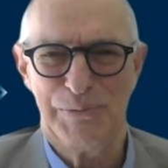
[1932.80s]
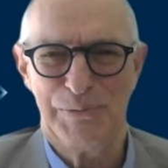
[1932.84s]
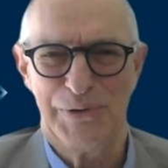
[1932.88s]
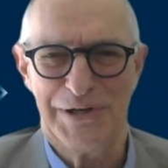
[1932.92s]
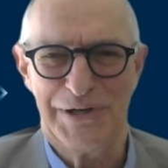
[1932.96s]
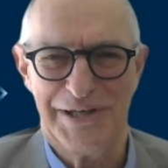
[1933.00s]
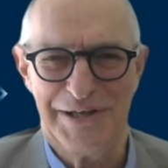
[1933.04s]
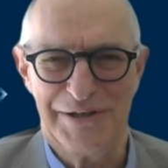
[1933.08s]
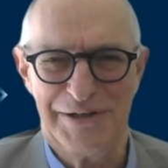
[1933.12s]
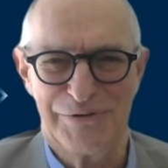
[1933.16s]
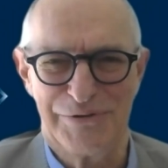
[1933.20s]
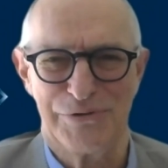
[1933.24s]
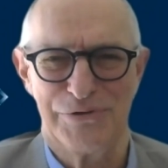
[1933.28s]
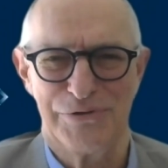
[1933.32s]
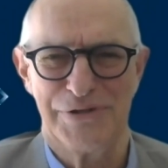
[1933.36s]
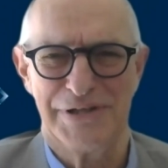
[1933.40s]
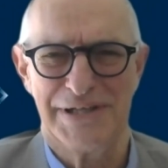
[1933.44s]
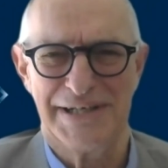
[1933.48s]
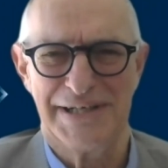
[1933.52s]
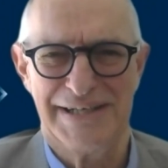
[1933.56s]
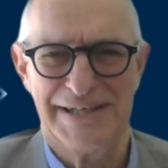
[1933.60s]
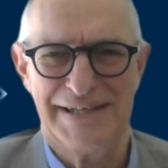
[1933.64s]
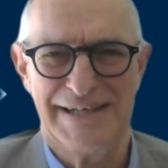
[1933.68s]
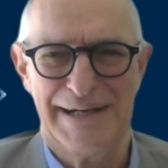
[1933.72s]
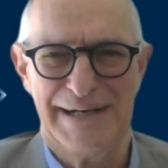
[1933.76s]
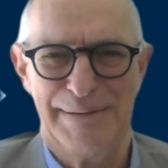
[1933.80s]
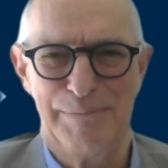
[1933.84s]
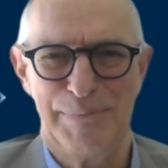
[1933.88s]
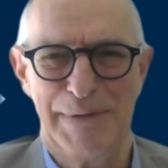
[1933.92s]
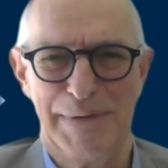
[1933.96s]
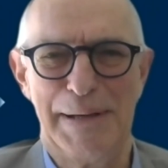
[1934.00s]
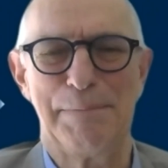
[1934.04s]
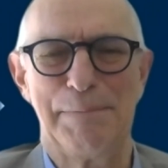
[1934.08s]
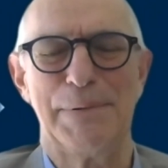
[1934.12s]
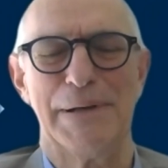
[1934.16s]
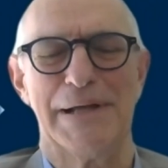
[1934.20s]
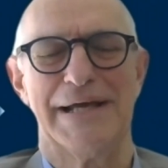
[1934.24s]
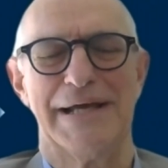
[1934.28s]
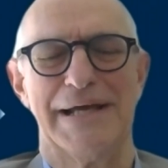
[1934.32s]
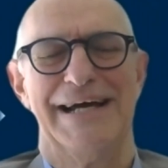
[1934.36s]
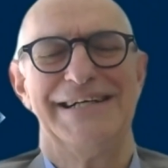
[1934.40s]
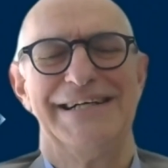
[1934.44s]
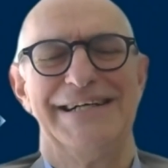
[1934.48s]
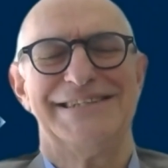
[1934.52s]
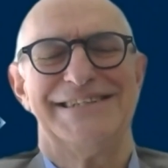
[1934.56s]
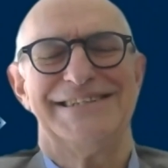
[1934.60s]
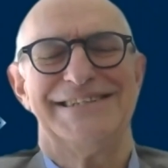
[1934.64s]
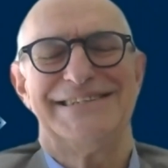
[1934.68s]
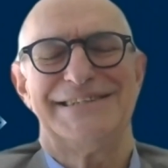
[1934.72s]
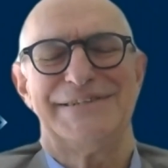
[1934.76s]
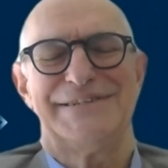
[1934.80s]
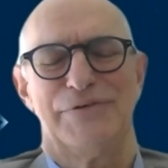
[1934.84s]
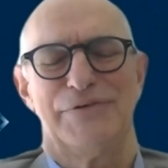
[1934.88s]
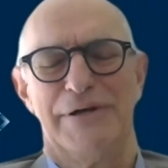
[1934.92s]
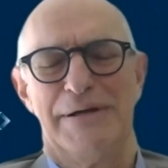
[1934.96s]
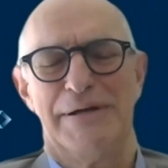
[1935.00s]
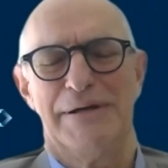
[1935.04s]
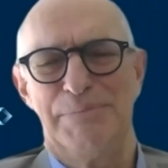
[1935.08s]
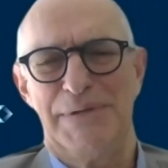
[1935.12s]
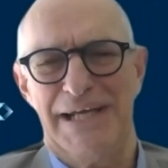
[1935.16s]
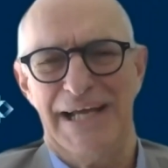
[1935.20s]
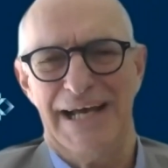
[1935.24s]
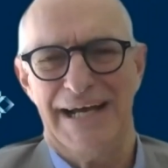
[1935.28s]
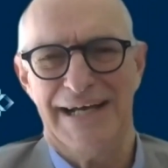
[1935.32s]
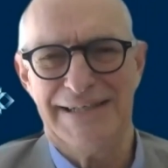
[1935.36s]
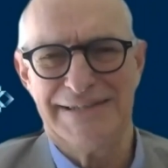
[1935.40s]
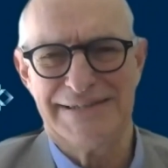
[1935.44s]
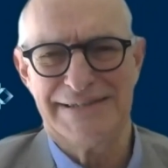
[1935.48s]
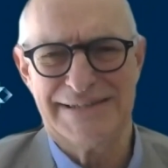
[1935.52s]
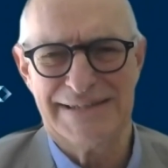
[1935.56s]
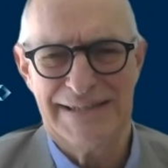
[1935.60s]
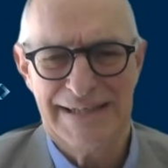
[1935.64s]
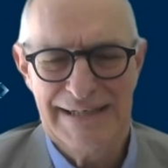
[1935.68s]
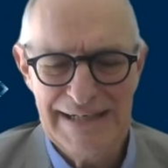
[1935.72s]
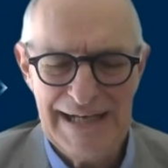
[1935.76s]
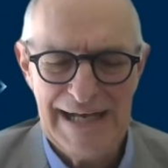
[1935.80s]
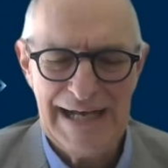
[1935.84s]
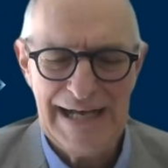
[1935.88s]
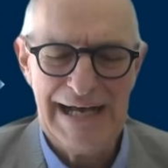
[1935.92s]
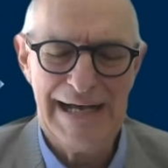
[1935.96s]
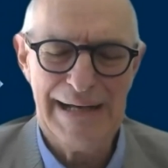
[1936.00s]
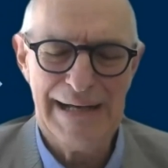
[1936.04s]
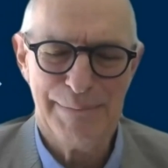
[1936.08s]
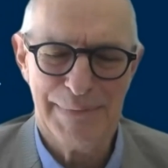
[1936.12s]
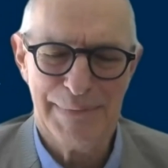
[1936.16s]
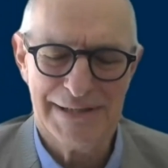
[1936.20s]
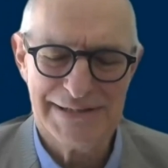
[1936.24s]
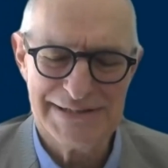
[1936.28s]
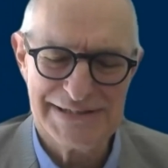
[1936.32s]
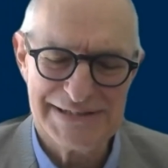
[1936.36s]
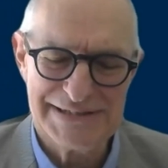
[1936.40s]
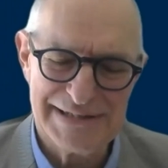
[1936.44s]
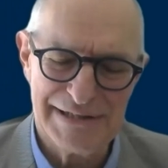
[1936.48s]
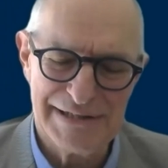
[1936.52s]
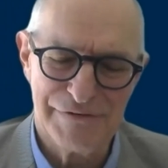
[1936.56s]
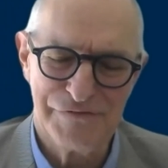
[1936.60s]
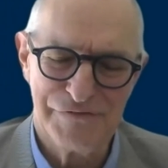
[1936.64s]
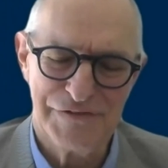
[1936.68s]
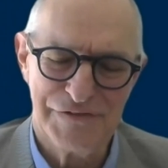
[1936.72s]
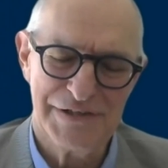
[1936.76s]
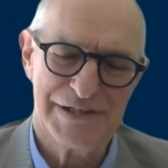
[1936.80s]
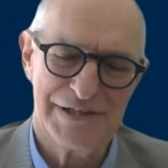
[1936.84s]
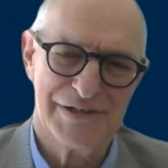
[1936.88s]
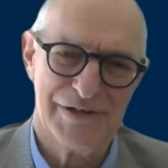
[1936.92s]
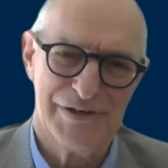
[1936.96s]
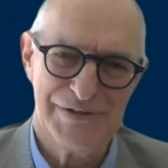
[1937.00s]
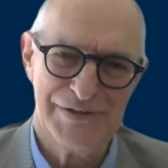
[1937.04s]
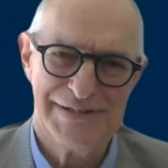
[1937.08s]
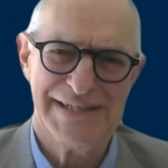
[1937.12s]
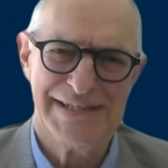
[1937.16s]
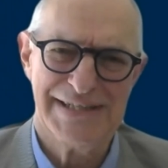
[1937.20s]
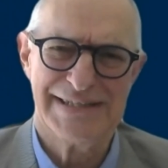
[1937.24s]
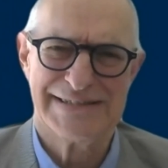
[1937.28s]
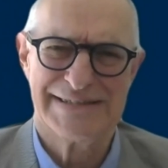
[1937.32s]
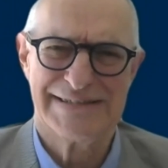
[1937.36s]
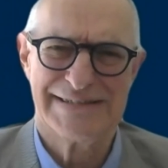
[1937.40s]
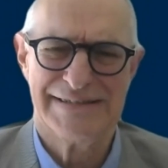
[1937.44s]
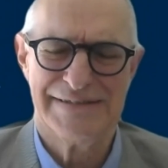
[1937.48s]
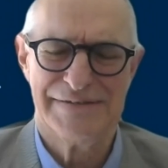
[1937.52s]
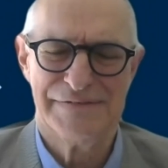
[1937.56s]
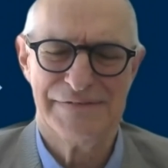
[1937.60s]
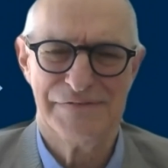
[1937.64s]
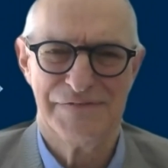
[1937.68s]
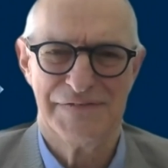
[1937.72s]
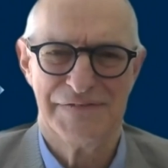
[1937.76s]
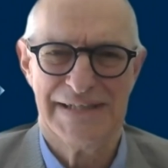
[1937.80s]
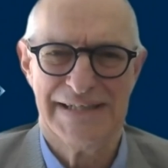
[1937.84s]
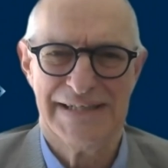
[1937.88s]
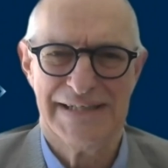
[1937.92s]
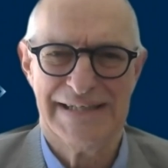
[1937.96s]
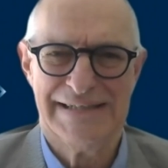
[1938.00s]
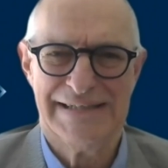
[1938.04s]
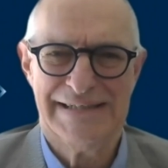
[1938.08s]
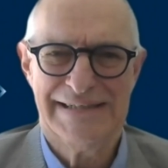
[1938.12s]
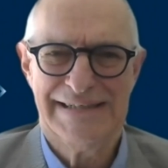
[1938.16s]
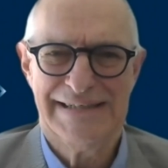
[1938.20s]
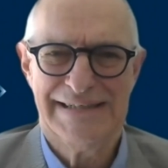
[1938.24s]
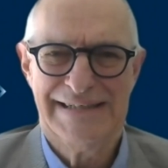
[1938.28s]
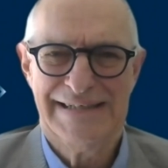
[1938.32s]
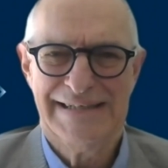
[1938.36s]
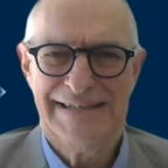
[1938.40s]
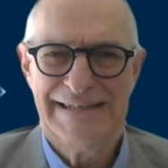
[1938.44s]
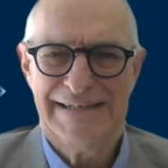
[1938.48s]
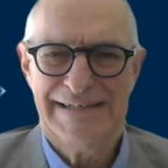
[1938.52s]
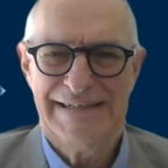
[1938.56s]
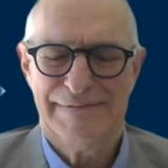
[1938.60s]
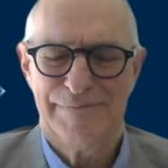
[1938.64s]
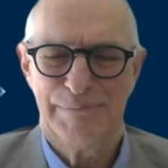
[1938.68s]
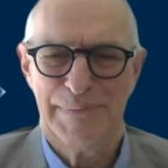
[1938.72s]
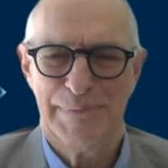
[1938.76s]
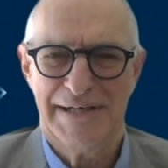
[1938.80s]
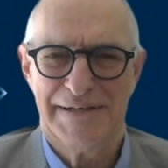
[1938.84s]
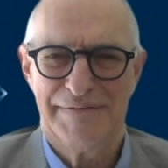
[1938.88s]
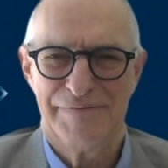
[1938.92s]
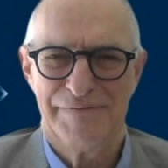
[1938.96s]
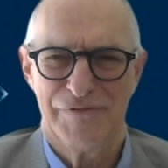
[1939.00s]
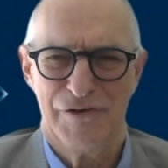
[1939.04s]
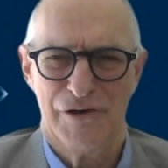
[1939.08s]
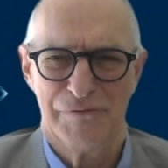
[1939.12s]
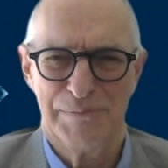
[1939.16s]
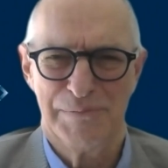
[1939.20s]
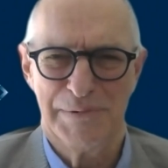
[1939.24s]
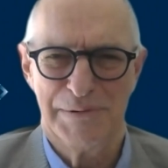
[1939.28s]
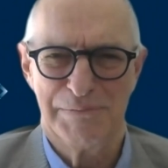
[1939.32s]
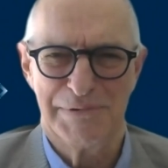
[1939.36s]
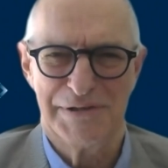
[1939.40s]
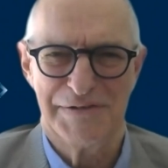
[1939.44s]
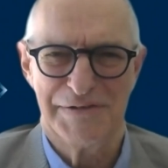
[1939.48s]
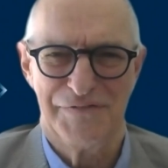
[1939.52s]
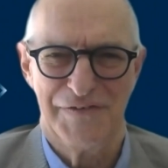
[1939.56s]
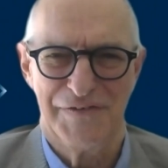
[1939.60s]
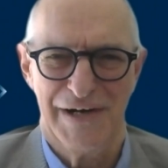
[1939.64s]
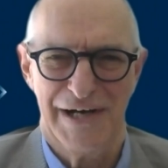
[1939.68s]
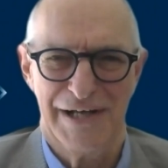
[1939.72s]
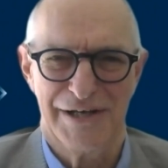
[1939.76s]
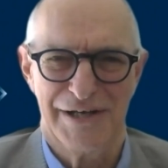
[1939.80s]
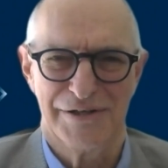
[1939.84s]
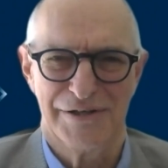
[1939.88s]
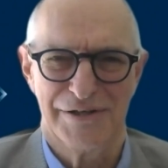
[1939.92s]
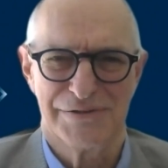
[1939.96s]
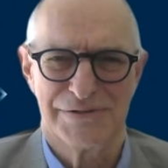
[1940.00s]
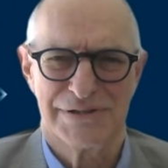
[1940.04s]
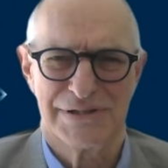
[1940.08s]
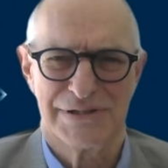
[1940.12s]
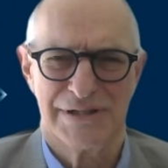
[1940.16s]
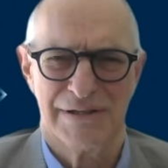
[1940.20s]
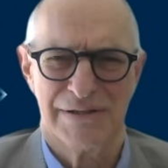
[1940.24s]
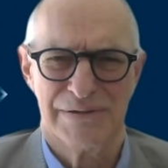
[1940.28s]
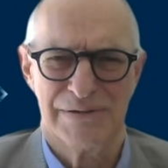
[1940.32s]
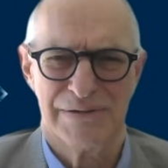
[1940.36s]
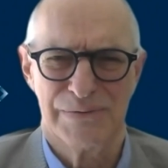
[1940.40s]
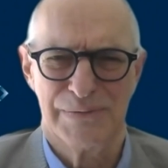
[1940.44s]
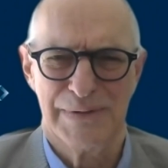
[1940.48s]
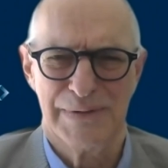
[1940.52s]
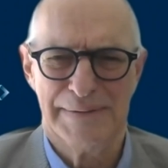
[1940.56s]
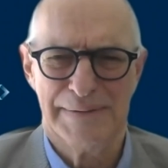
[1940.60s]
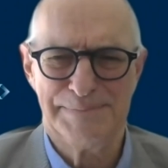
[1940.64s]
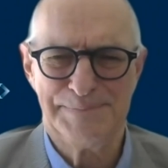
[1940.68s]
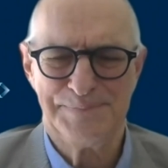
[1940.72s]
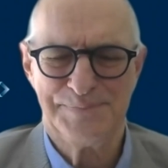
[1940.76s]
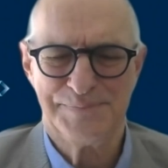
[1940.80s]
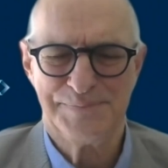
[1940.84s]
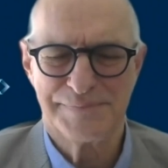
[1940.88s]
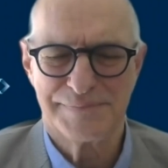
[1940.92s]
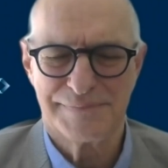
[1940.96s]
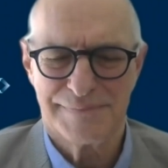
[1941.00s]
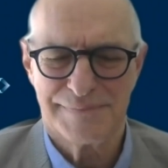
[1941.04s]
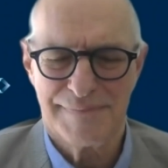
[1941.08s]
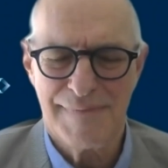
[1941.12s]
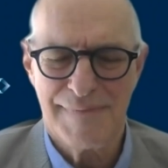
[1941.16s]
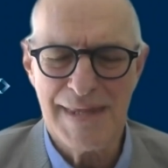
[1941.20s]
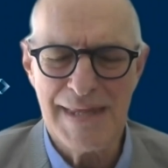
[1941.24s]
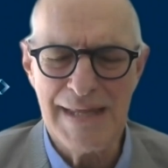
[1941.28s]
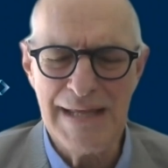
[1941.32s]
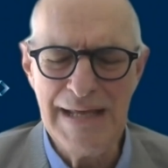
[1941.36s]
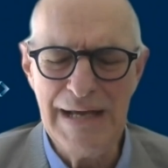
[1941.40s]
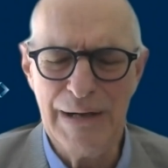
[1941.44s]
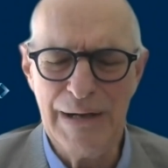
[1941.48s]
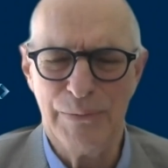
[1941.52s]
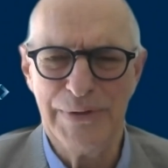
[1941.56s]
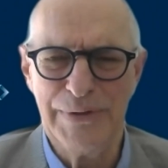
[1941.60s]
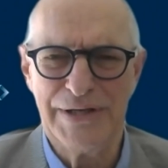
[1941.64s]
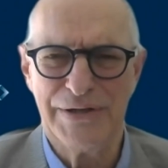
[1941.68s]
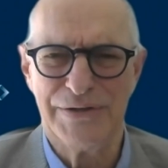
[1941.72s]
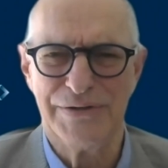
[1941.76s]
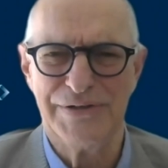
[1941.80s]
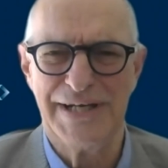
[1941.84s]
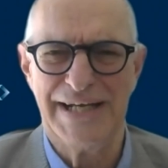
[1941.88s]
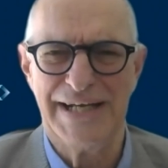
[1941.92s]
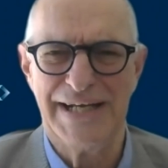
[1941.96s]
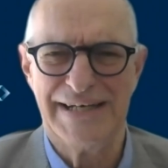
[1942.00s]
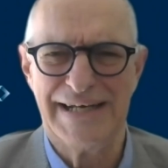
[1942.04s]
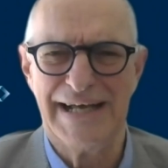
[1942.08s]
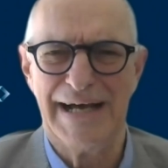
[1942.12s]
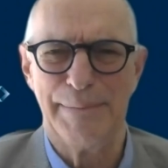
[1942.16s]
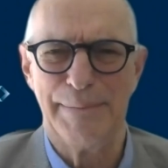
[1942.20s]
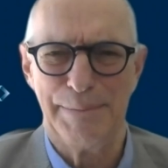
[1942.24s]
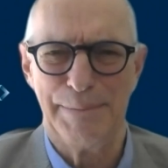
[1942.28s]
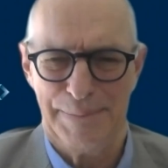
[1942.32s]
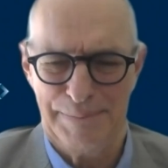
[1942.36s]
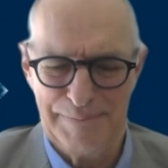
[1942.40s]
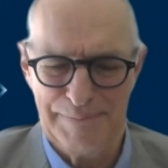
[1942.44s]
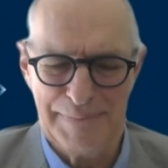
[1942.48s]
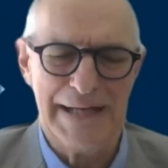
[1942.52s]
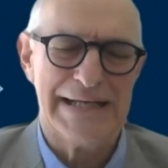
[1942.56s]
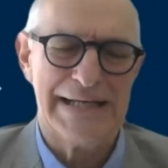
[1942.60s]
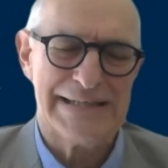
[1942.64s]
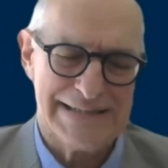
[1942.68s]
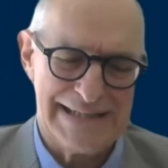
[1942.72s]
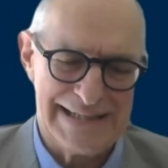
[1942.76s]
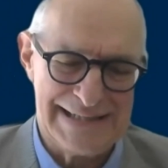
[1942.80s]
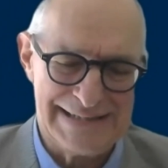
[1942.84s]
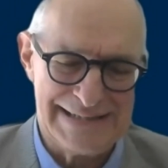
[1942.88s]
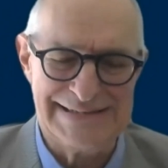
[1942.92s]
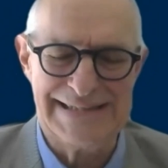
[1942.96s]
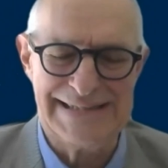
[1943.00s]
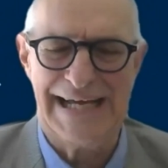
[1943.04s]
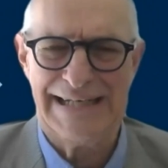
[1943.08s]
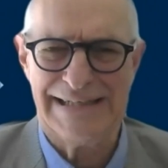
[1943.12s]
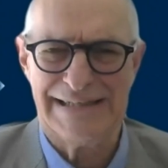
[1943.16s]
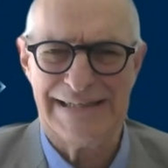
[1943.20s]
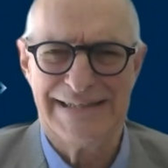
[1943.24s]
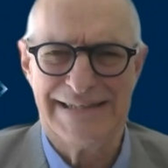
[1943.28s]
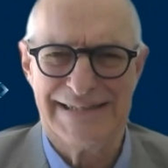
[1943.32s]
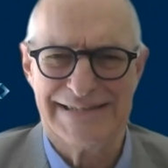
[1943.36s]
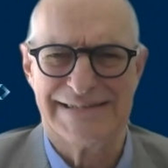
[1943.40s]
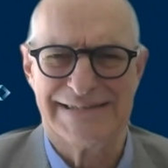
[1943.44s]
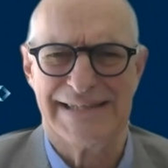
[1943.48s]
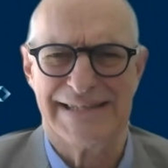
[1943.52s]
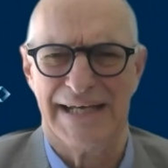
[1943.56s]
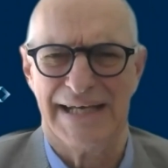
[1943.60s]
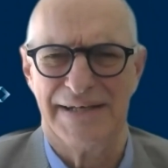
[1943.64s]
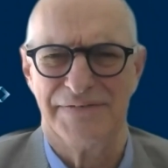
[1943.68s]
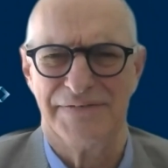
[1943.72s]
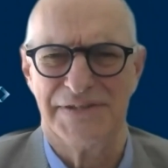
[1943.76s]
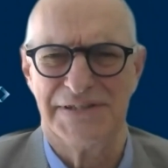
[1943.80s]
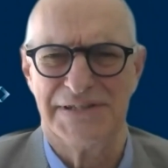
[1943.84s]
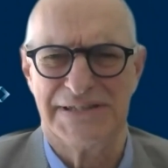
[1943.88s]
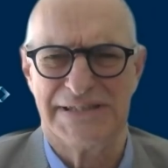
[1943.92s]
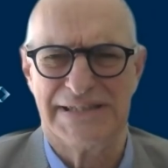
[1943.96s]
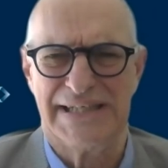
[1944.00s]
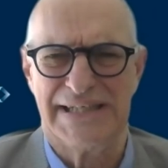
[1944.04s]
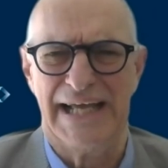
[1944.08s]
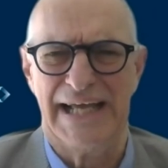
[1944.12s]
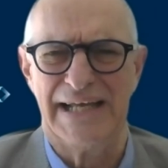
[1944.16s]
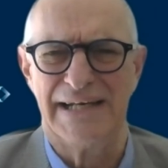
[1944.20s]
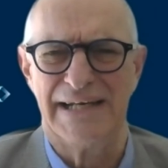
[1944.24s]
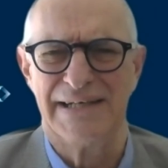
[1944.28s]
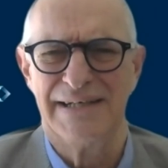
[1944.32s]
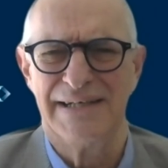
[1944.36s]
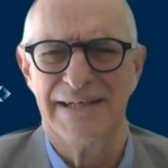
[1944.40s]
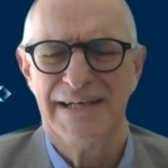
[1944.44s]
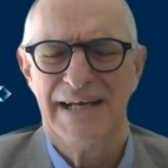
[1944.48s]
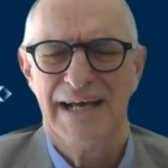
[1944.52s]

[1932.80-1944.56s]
working through the implications for MDAs myself in the context of my involvement with Philo. So we could end up, exactly as David said,